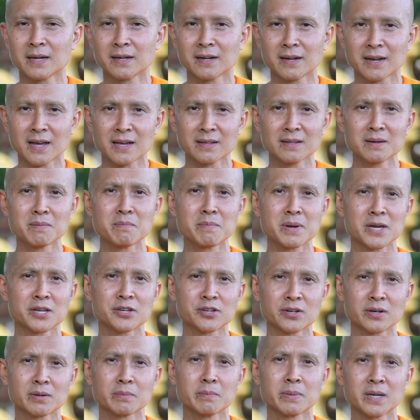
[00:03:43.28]
And another
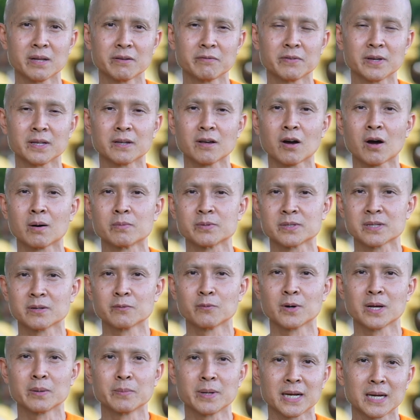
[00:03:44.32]
major benefit of
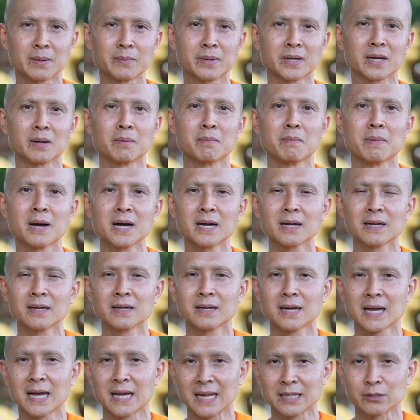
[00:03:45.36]
someone becoming a monk
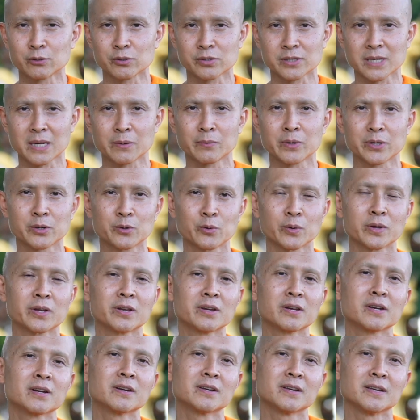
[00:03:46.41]
I like to share with you
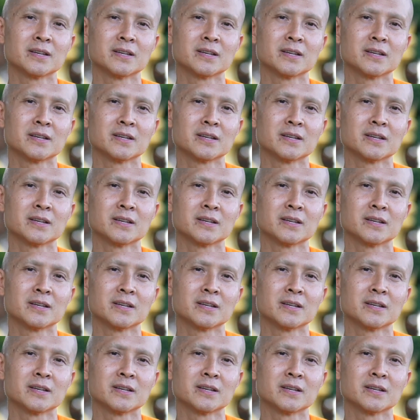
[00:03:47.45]
here